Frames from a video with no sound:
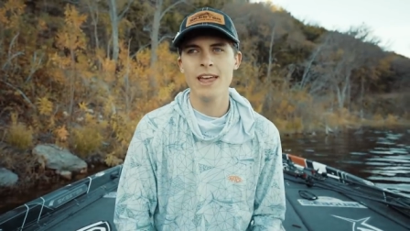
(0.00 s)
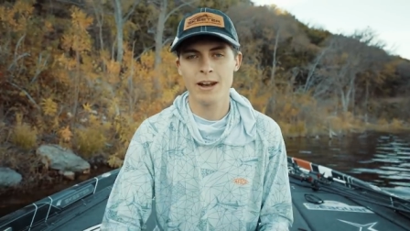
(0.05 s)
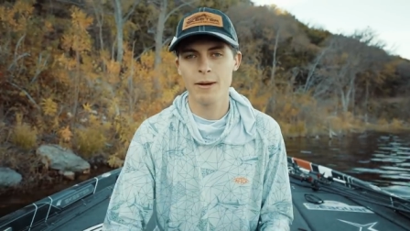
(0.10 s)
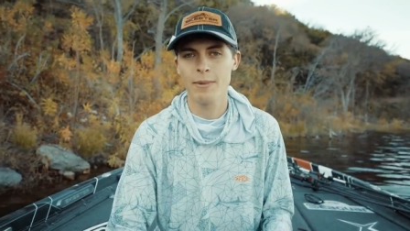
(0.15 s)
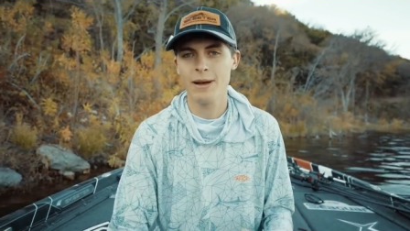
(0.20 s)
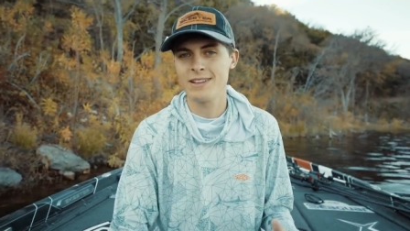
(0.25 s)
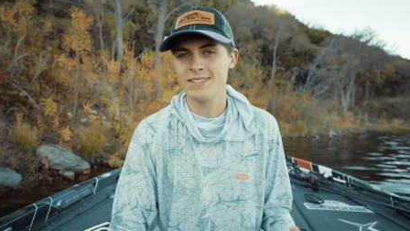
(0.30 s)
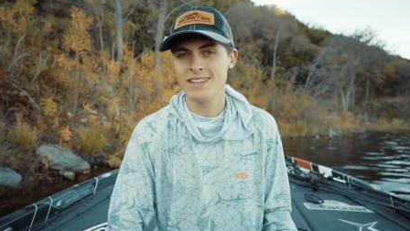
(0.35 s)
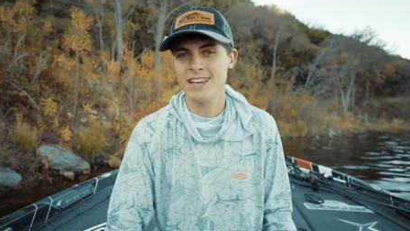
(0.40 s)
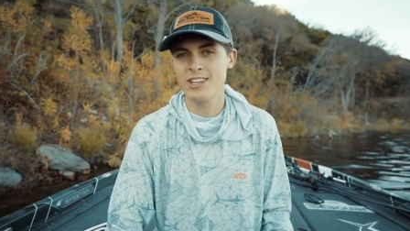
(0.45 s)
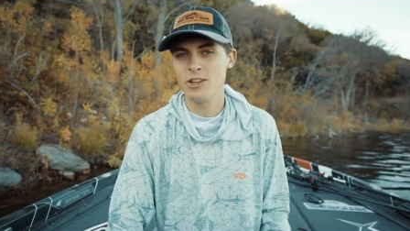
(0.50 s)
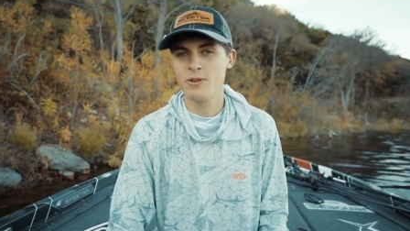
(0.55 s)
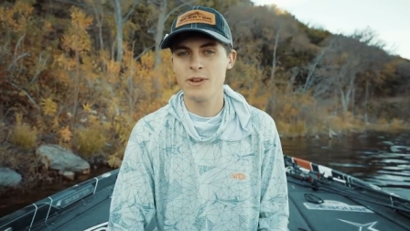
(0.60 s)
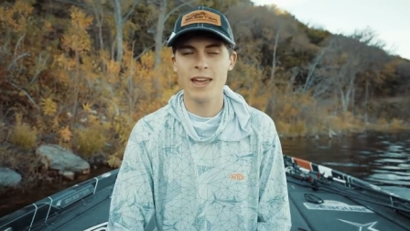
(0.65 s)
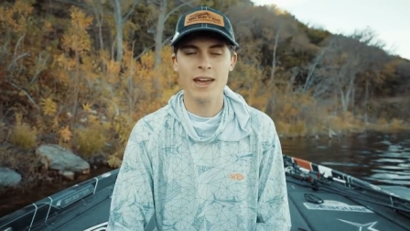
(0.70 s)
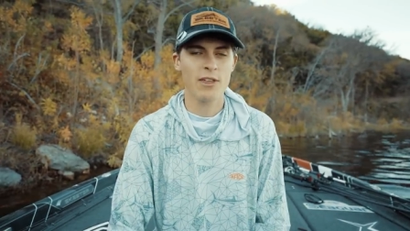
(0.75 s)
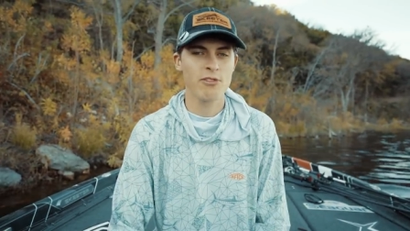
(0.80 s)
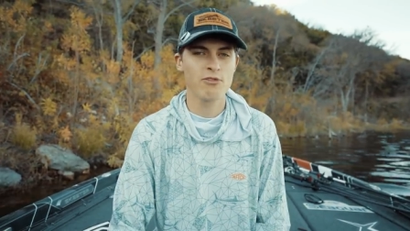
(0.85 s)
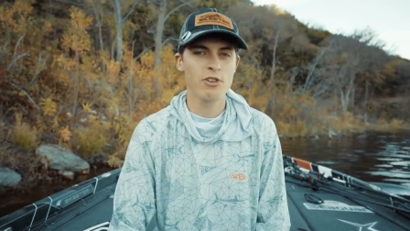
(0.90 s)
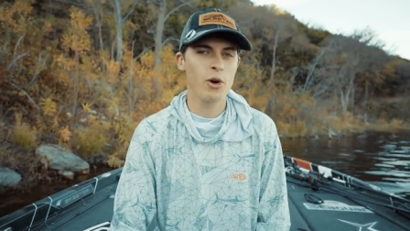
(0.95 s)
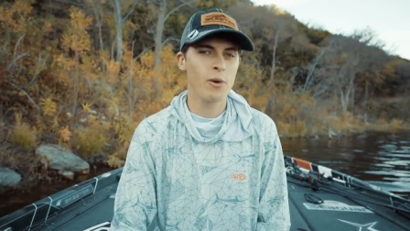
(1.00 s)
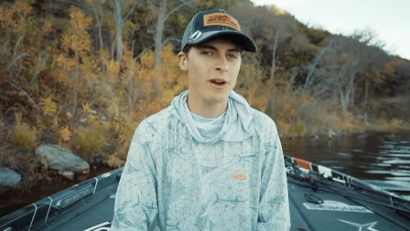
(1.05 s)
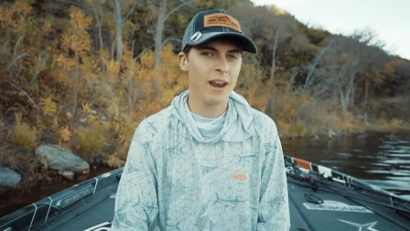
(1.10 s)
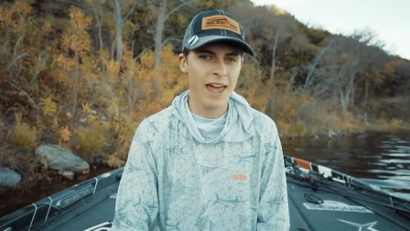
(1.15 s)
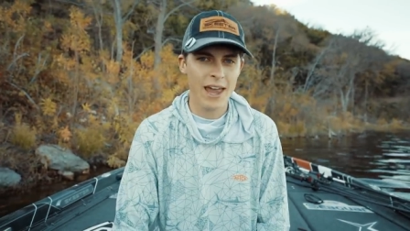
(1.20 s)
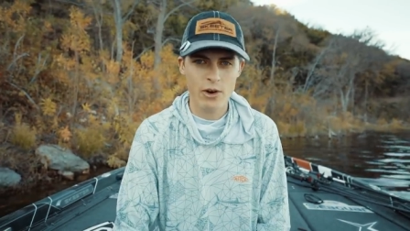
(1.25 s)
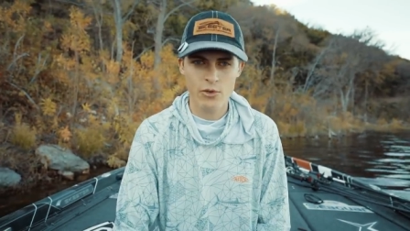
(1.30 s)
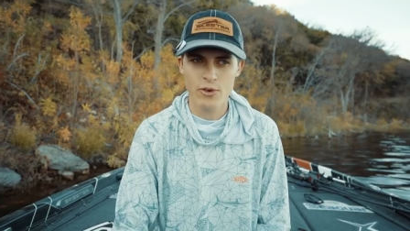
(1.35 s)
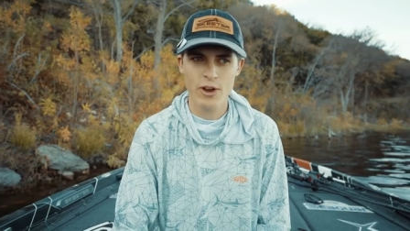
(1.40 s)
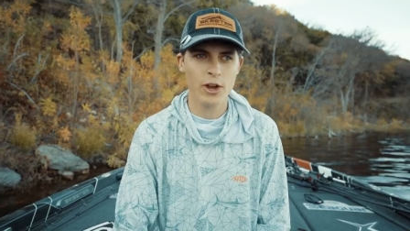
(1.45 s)
And I'm not saying you can't throw an
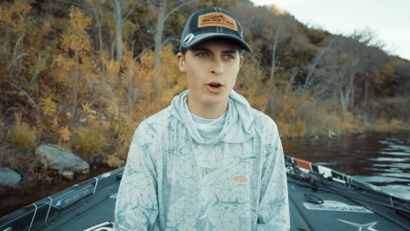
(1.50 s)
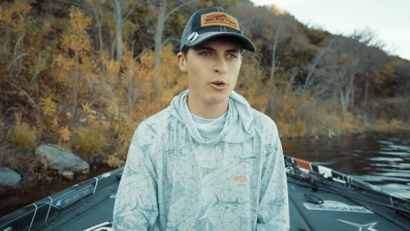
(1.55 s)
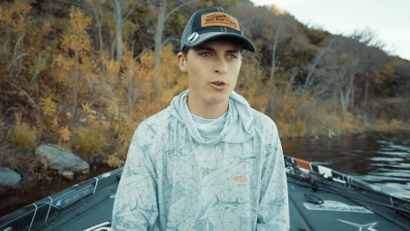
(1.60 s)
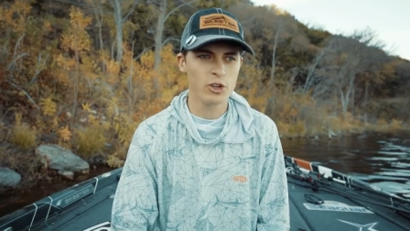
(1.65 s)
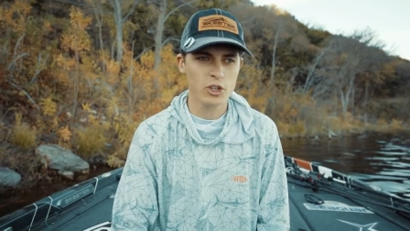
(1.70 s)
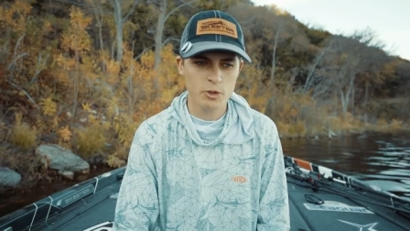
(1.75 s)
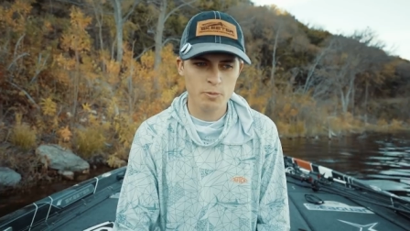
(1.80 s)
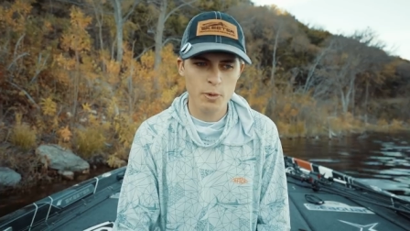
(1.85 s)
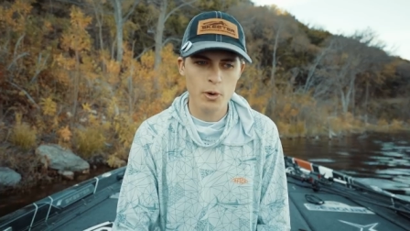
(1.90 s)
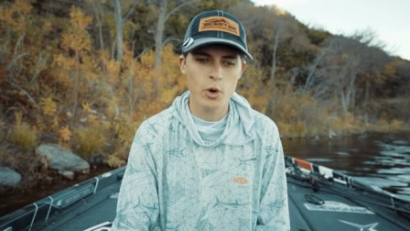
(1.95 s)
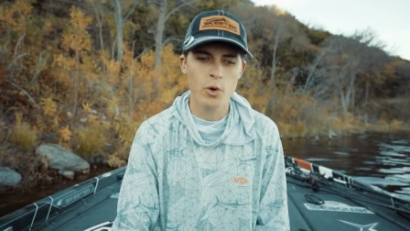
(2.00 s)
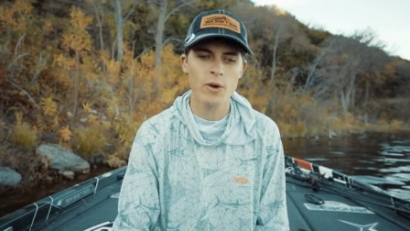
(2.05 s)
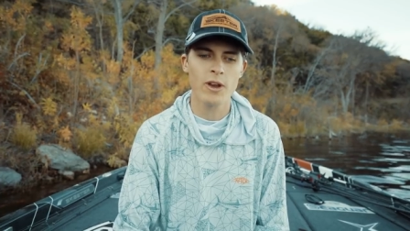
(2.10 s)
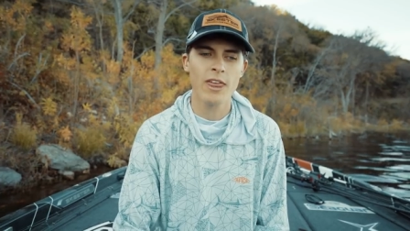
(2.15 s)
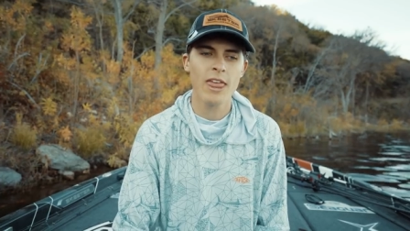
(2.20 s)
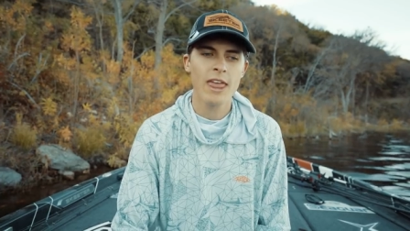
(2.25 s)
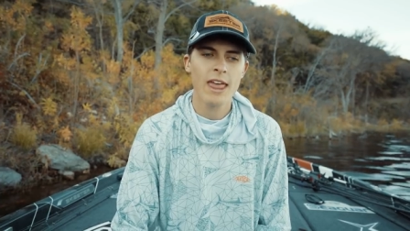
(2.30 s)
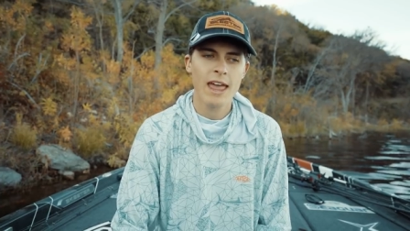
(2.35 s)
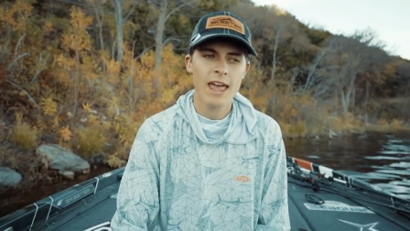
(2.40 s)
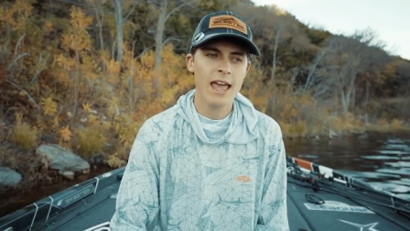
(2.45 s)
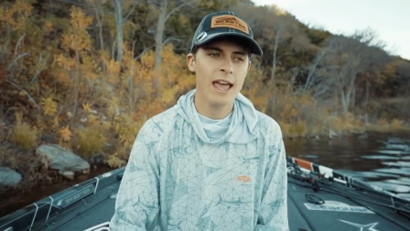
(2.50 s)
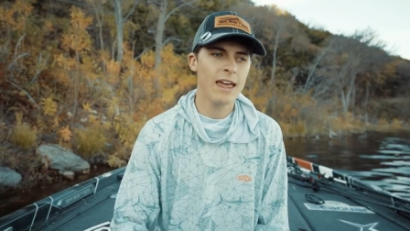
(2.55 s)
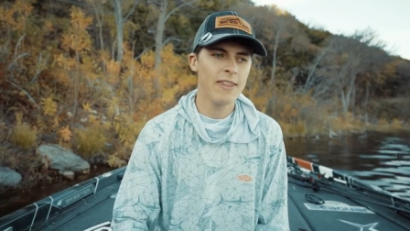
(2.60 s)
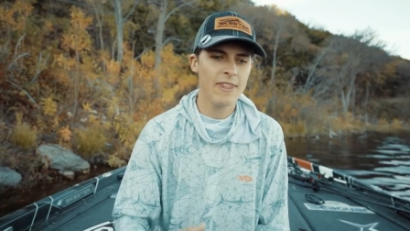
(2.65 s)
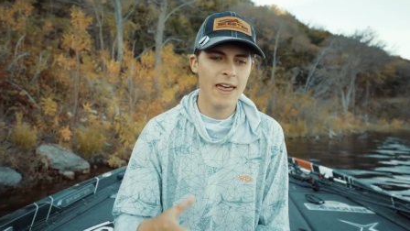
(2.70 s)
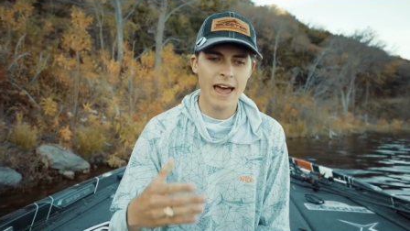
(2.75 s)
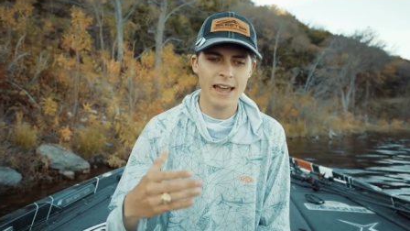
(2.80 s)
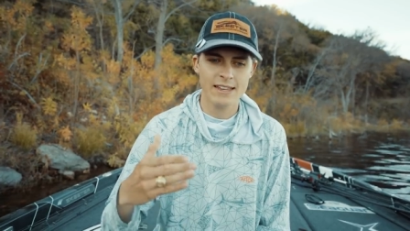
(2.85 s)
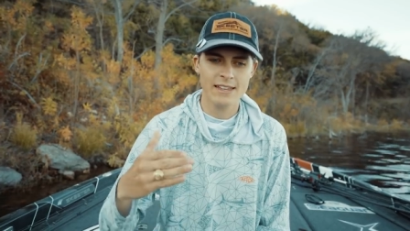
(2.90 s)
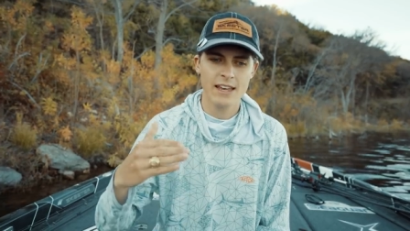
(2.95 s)
A-rig or a spoon in
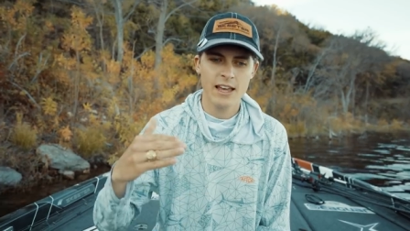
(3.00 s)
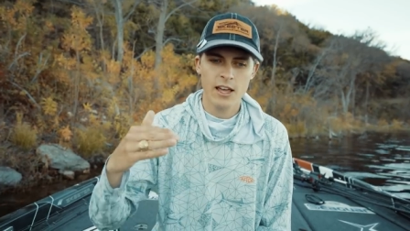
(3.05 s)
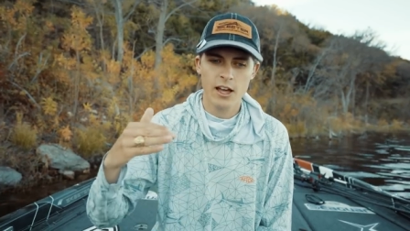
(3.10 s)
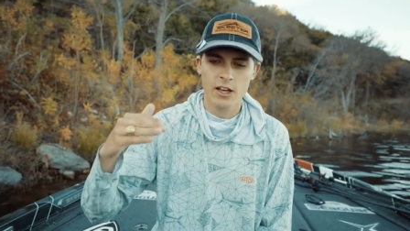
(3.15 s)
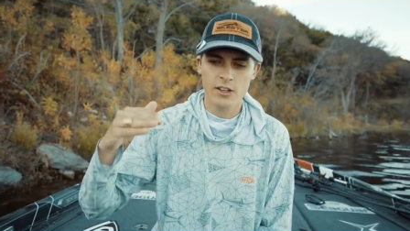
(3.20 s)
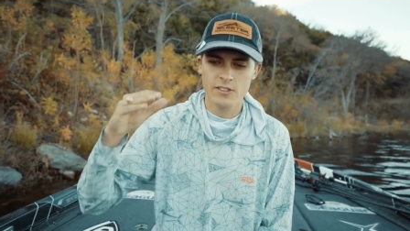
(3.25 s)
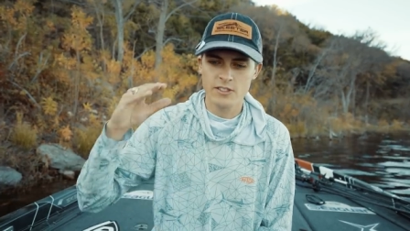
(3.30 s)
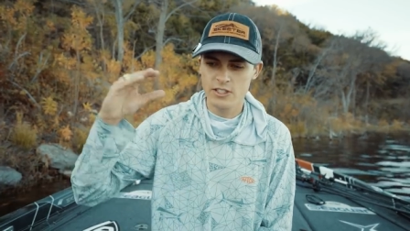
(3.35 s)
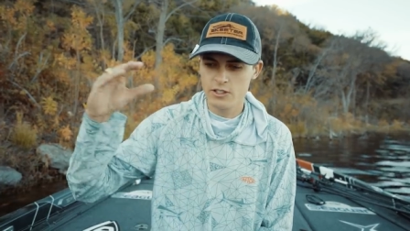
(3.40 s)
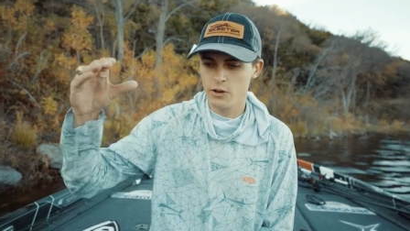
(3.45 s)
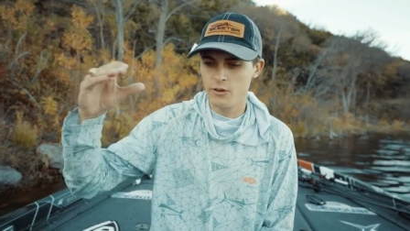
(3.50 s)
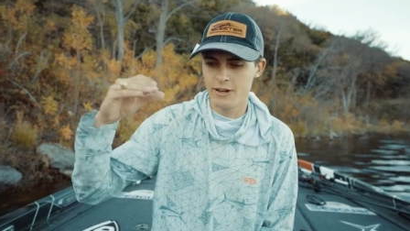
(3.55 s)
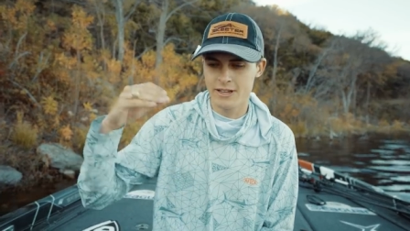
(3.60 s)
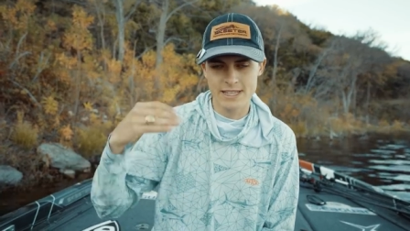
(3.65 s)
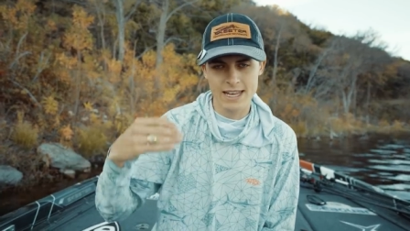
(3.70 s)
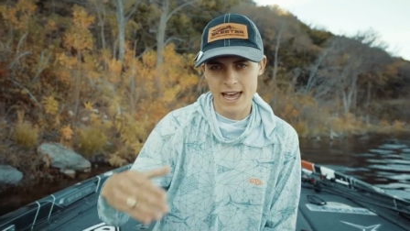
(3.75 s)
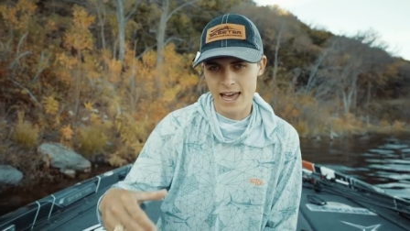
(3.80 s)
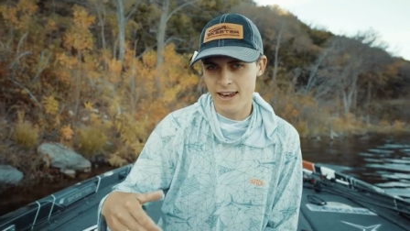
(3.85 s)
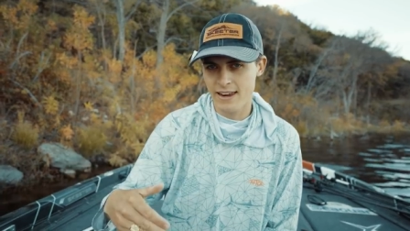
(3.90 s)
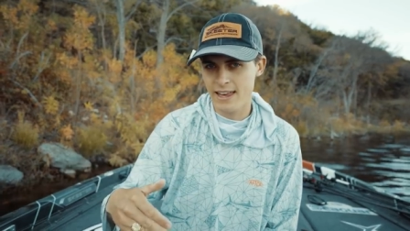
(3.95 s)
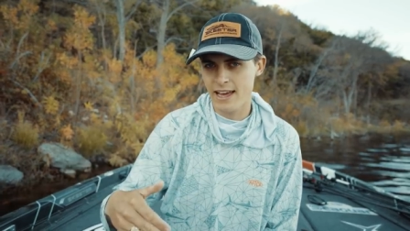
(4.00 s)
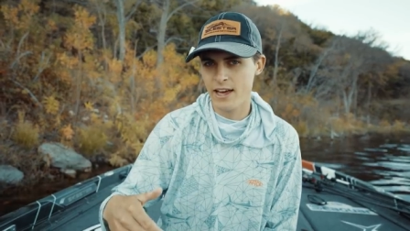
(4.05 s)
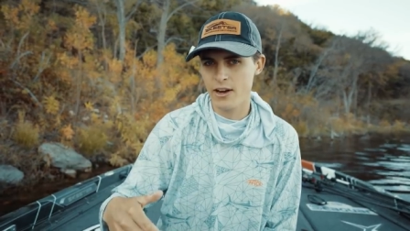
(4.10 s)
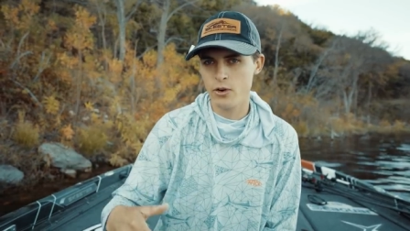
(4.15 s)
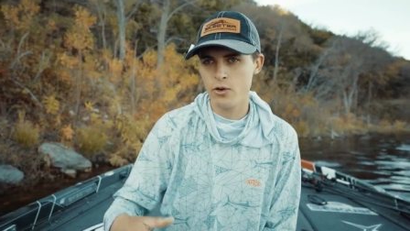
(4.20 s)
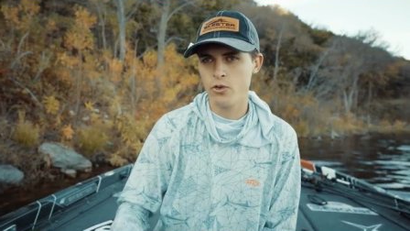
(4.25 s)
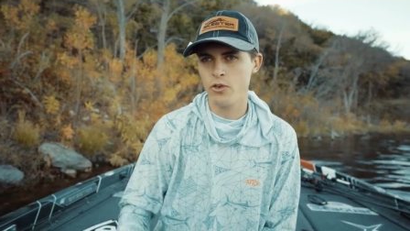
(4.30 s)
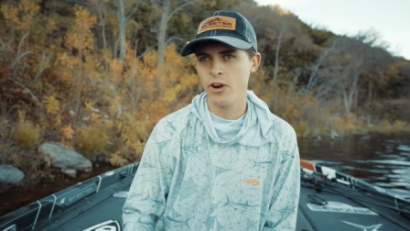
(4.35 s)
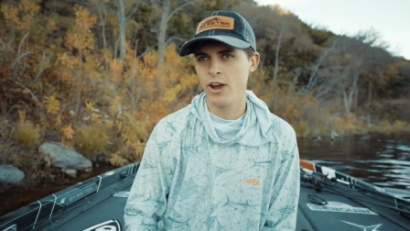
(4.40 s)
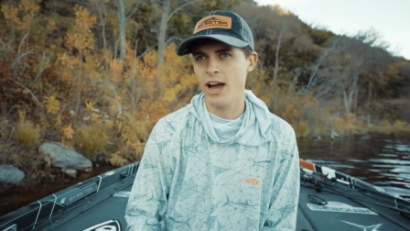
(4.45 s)
that 0 to 10
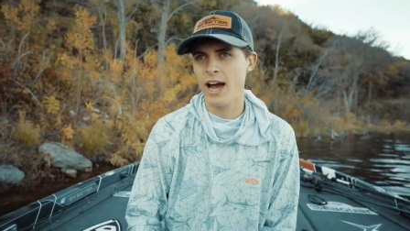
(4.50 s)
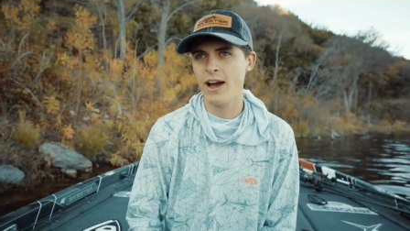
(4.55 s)
category.